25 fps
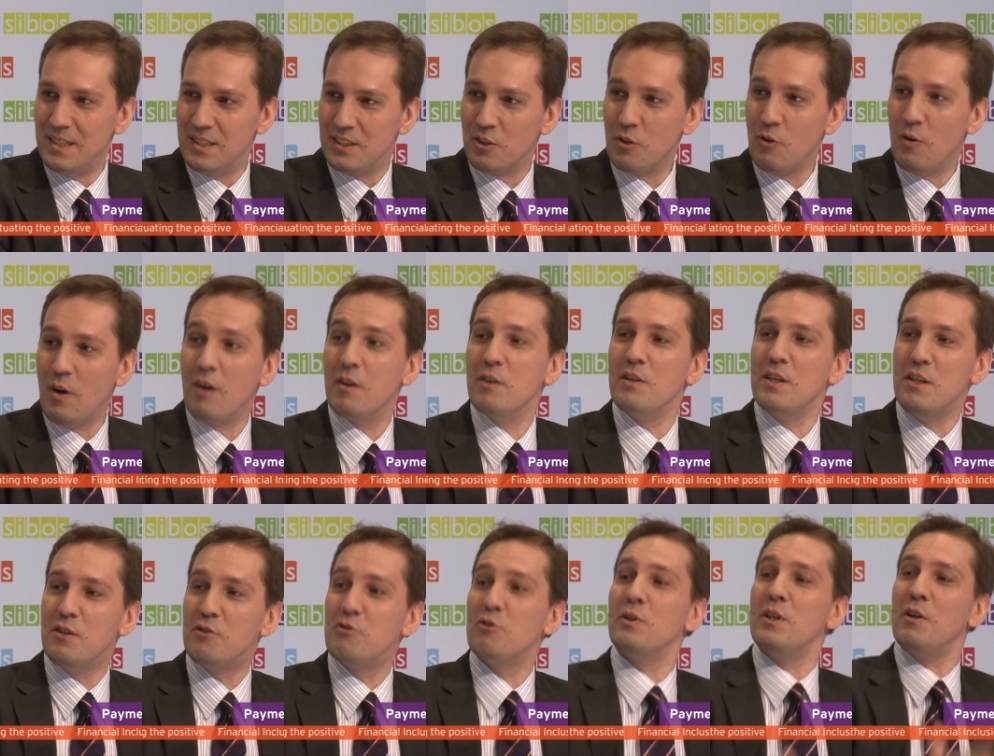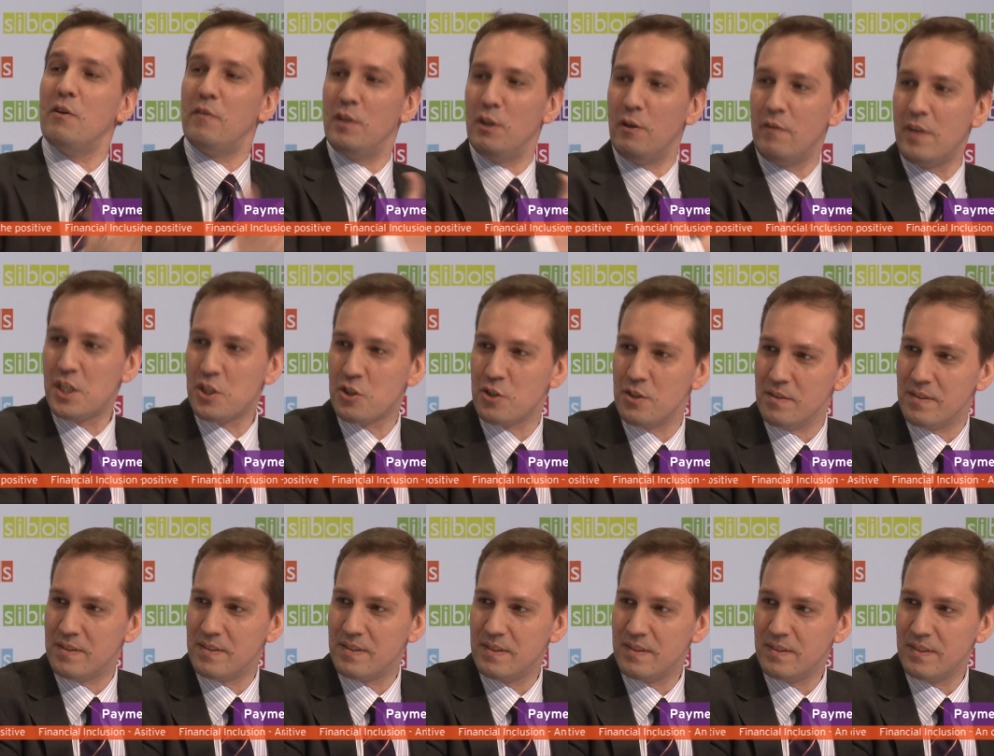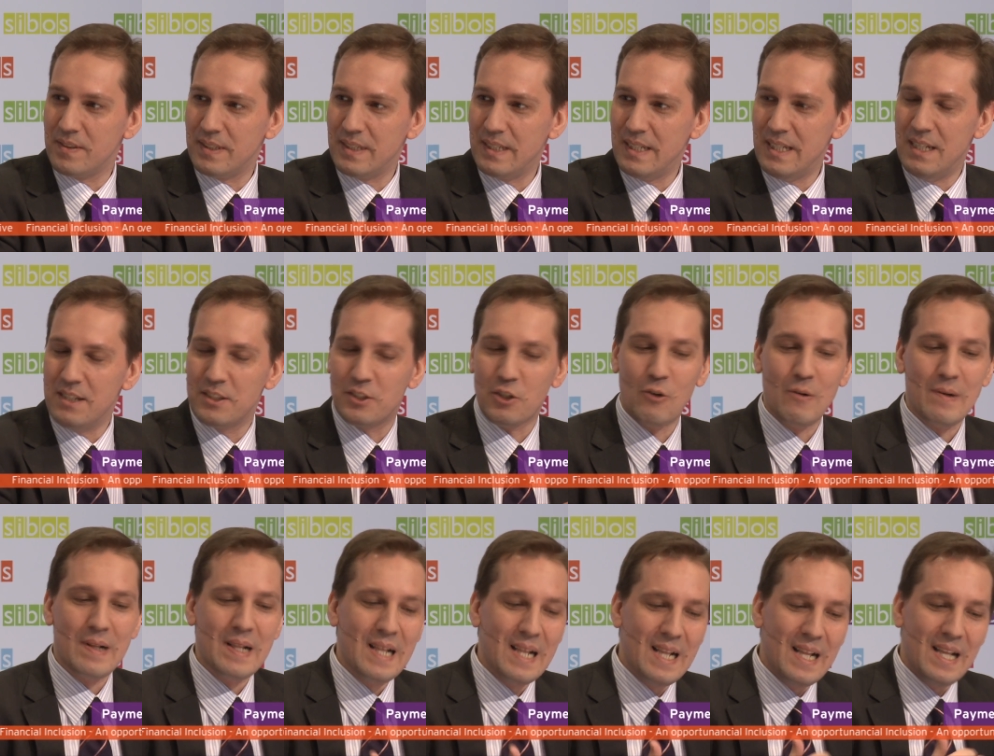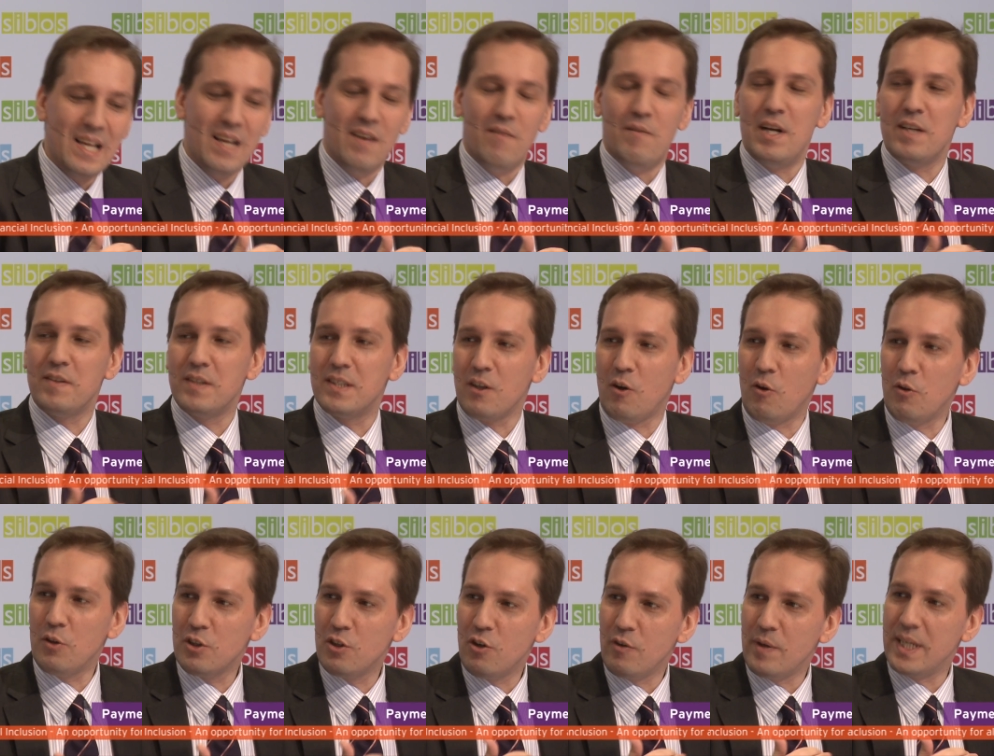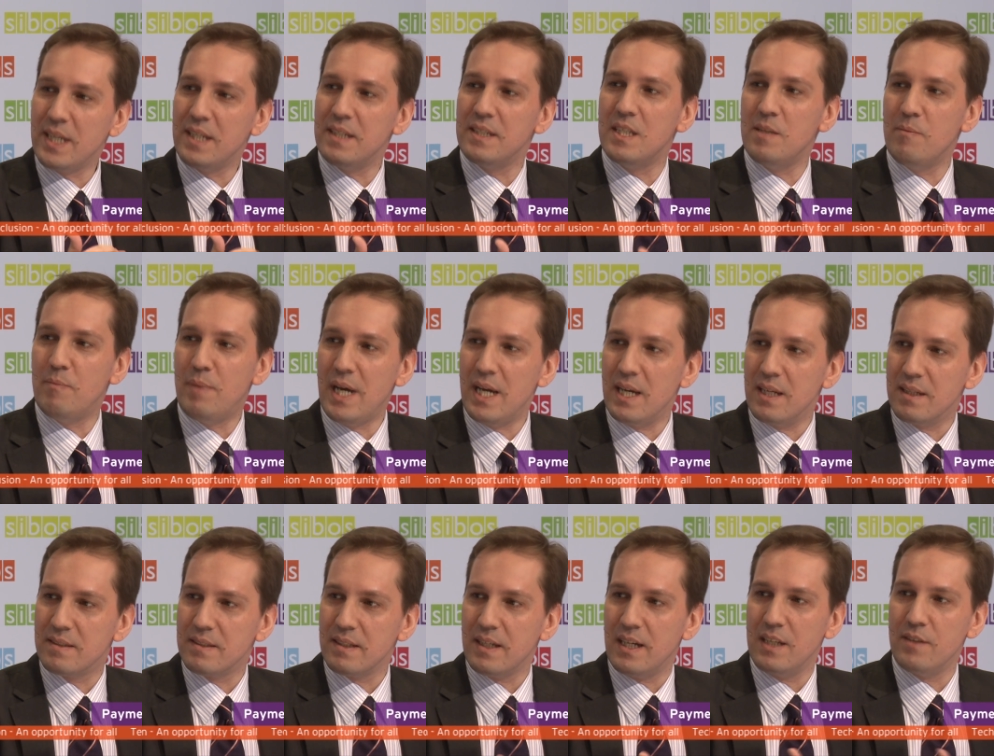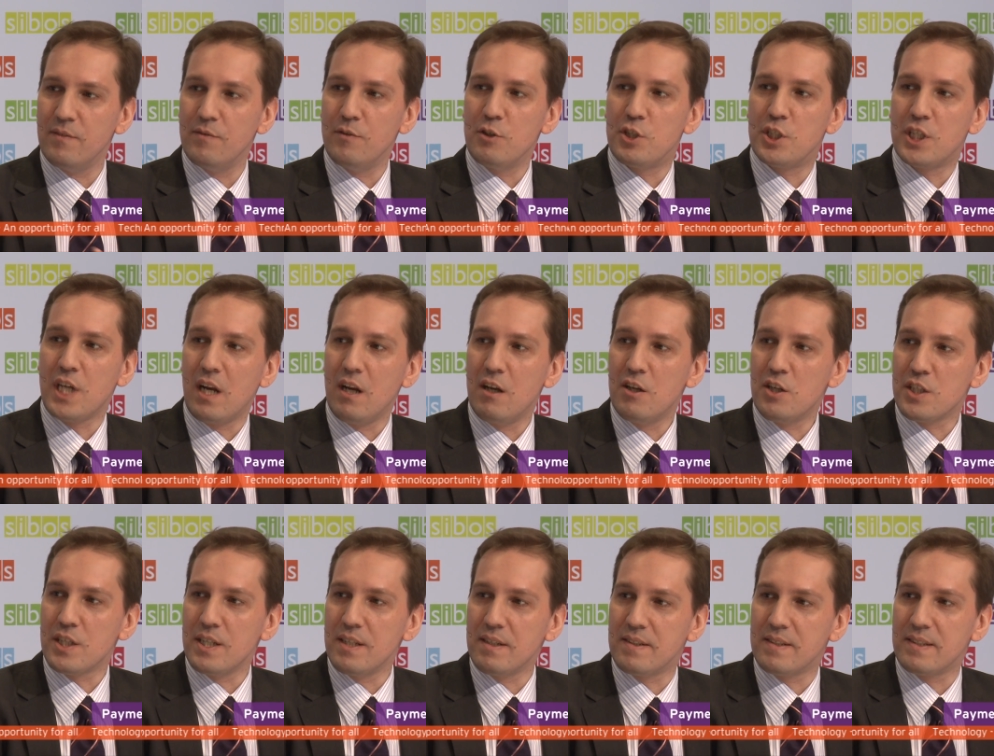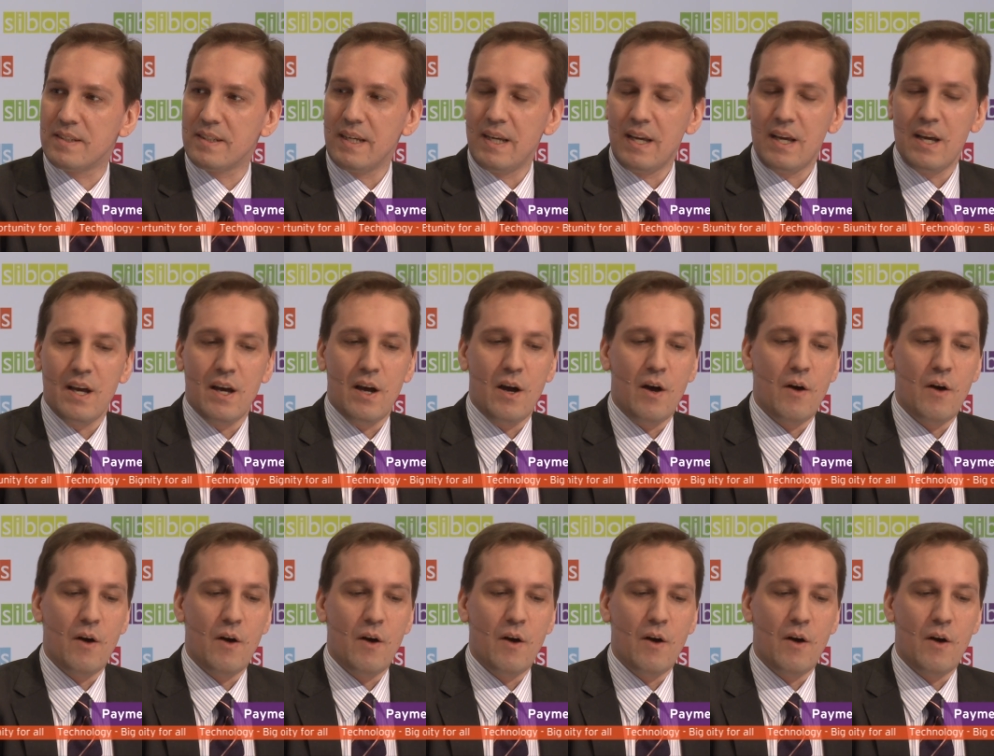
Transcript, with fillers: So an issue of innovations. So there is this ongoing debate, and the challenge is